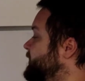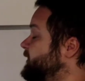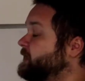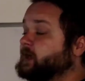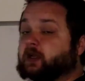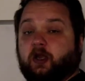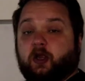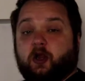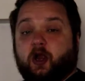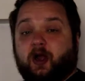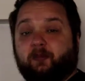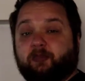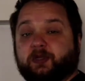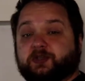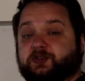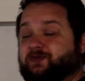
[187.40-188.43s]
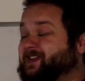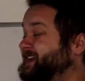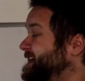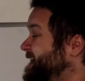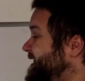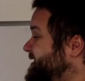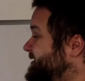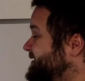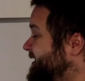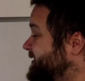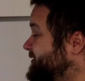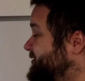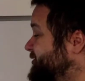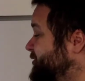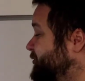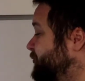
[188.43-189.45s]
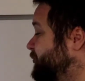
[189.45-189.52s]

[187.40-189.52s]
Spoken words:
be accomplished via a sensor